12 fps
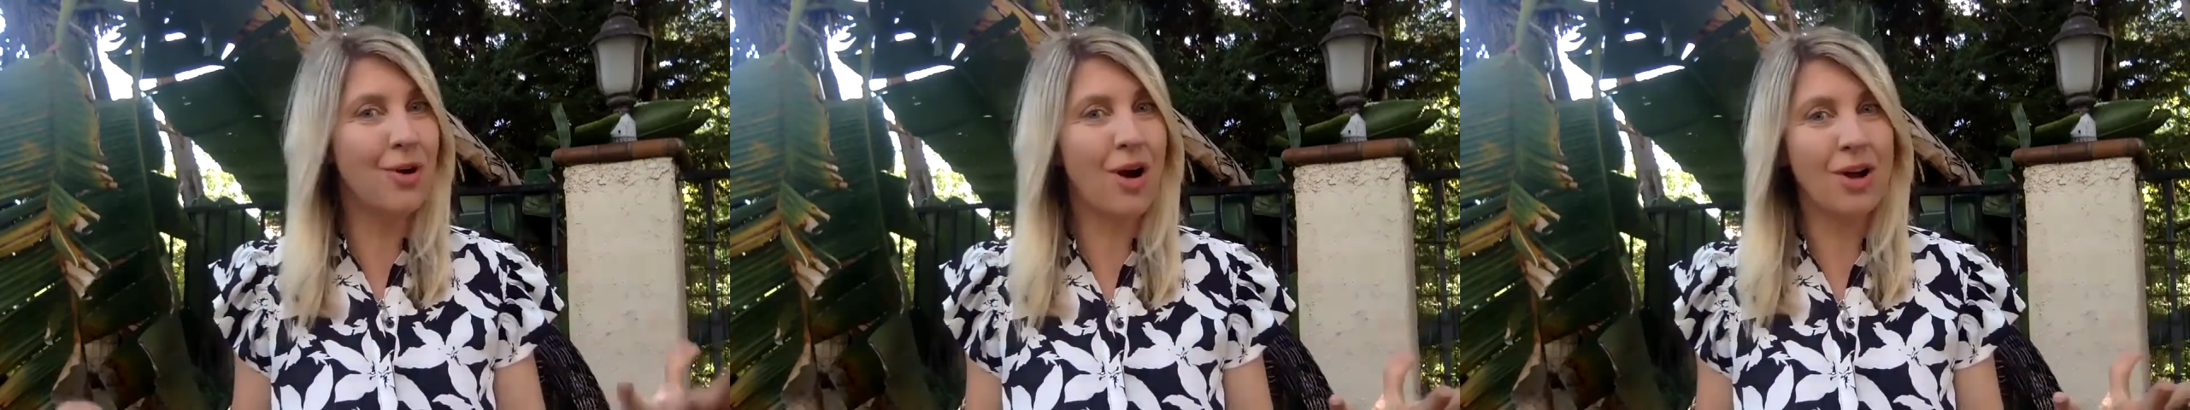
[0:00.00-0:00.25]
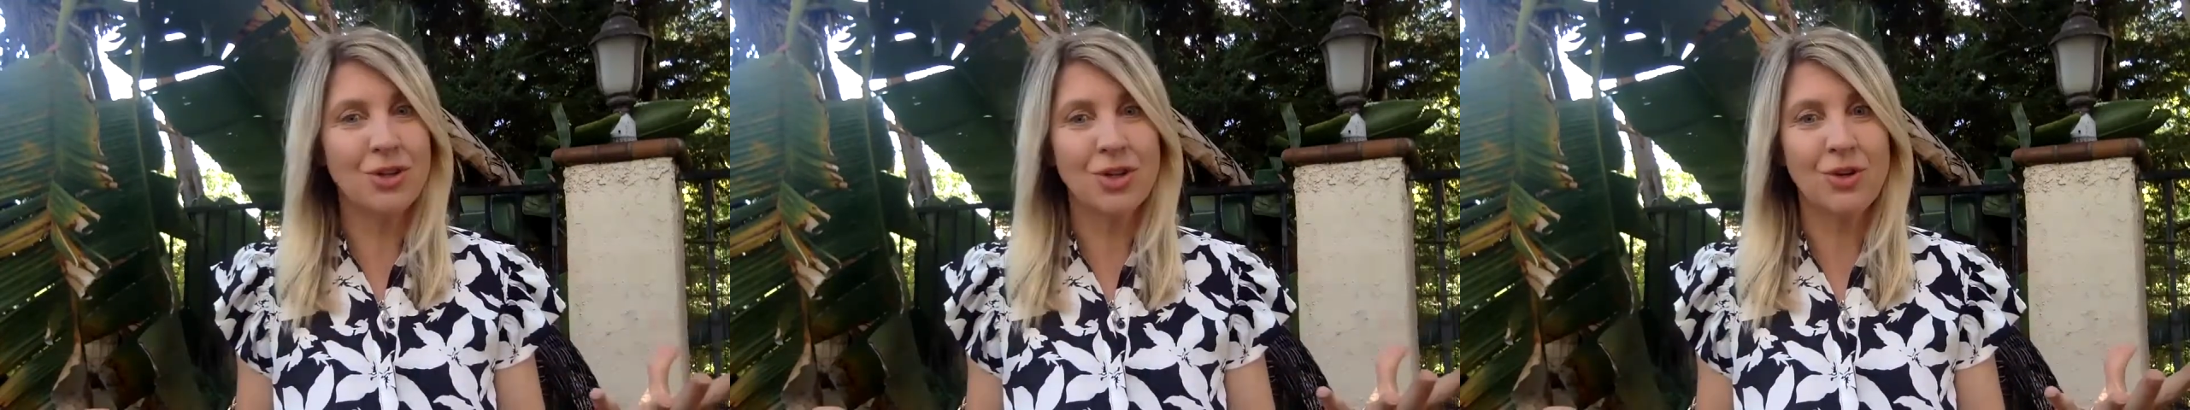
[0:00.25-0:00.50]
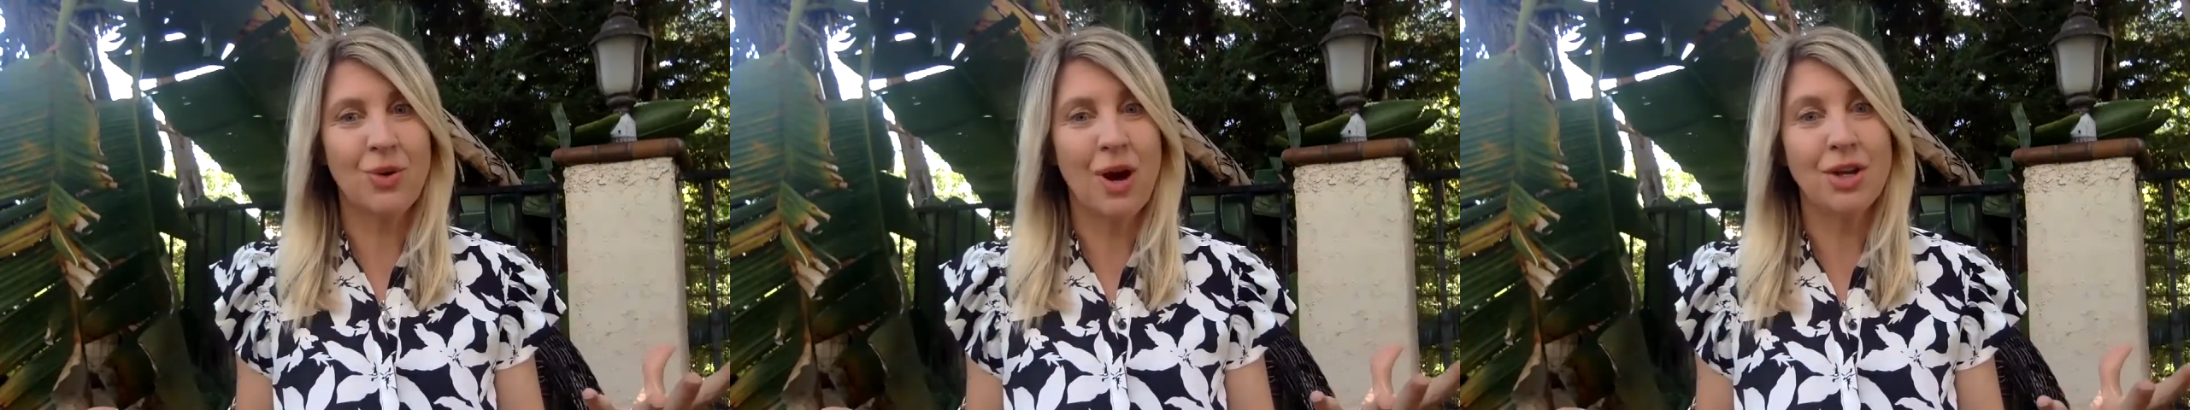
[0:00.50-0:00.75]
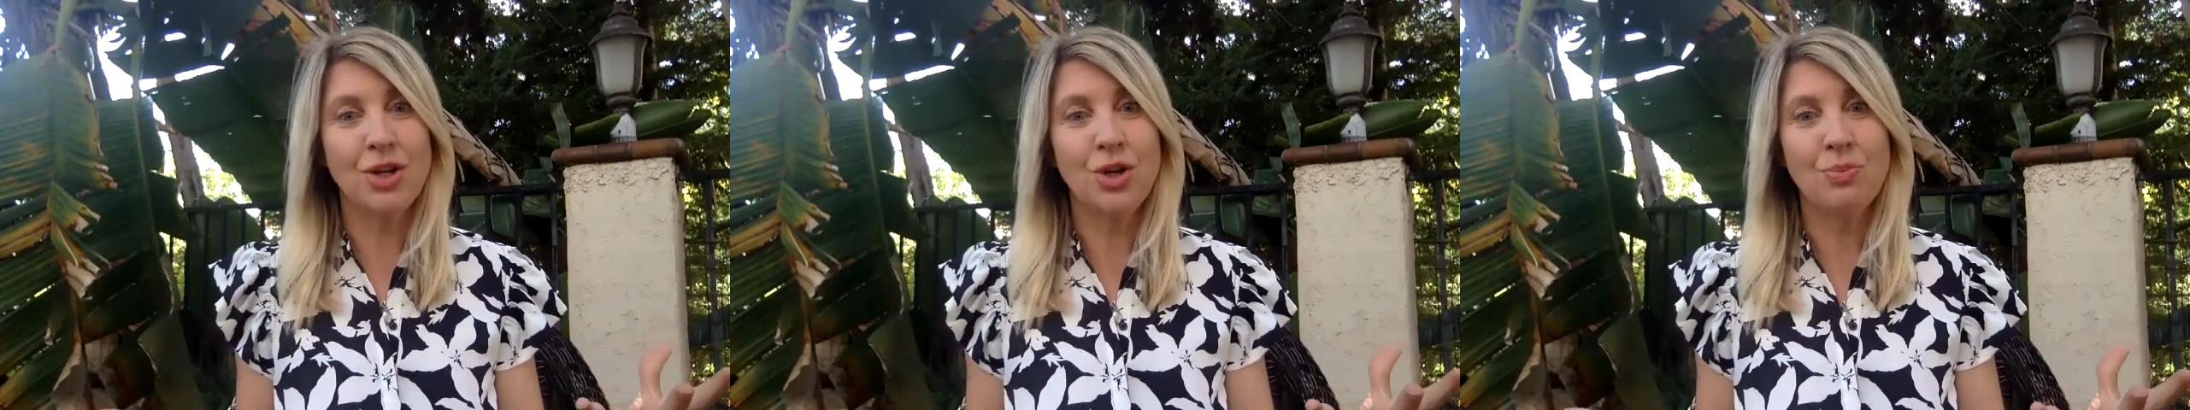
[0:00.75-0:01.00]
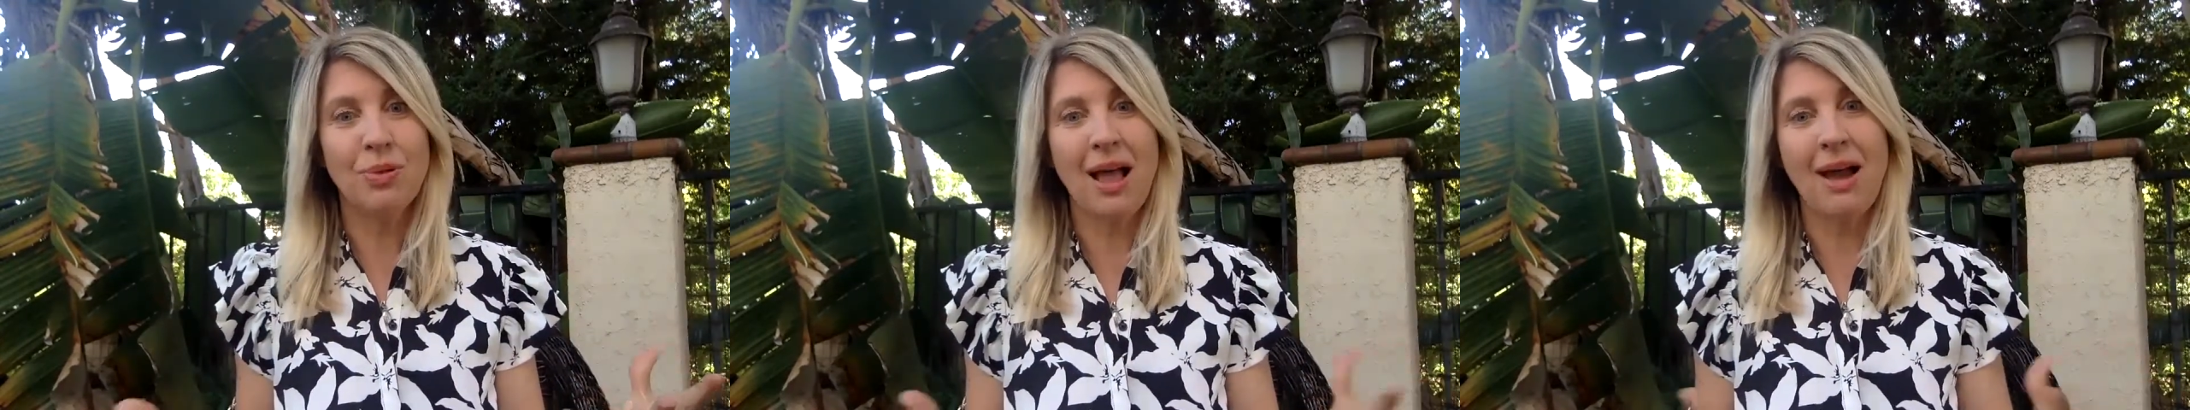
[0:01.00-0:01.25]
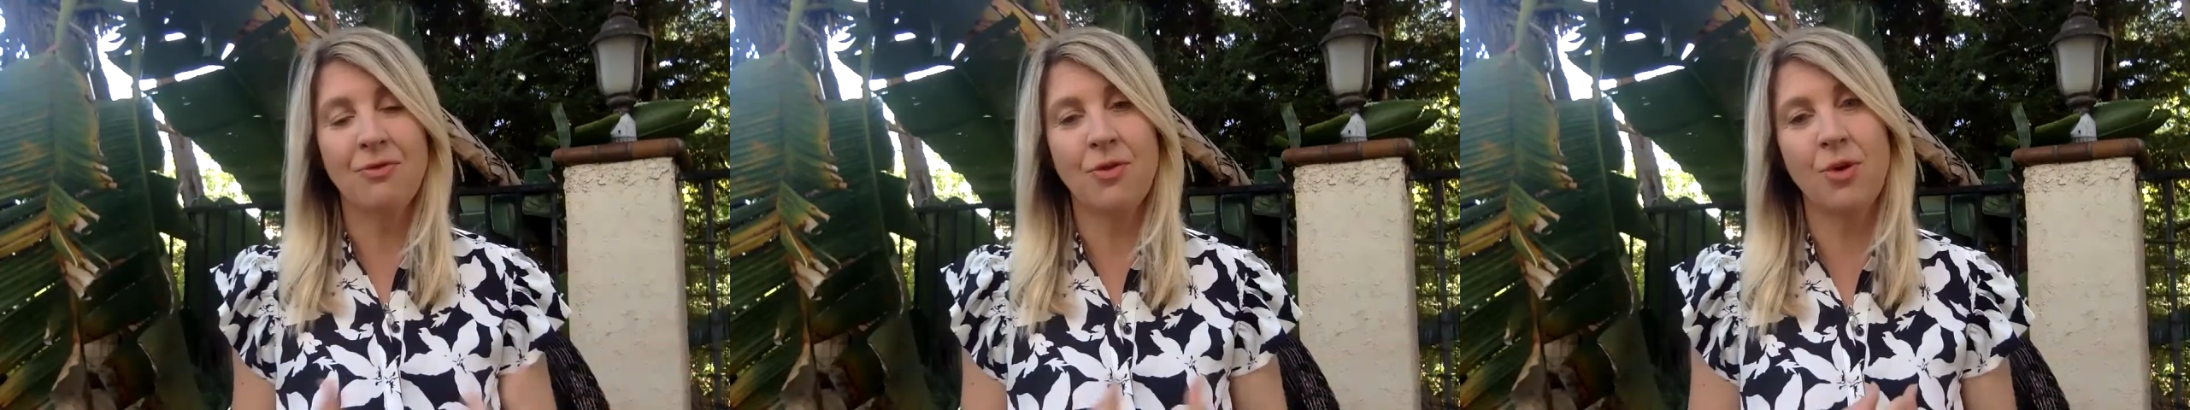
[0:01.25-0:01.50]
onto a new
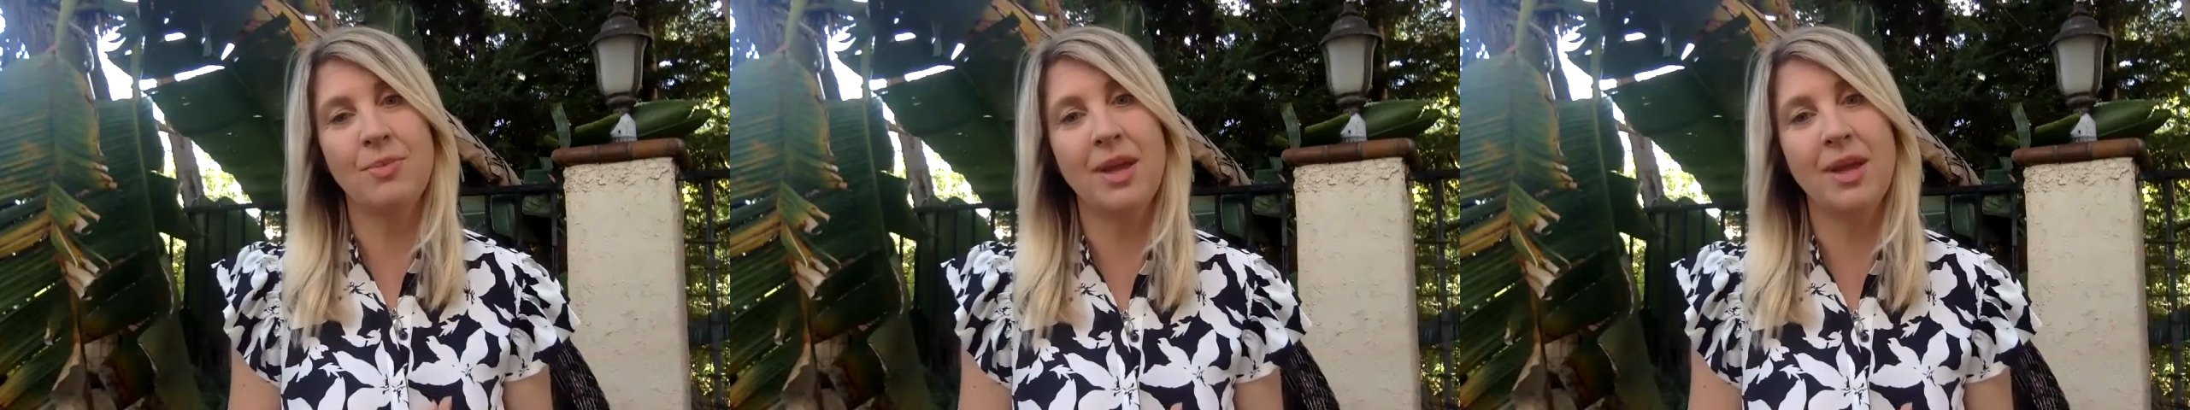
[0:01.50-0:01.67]
platform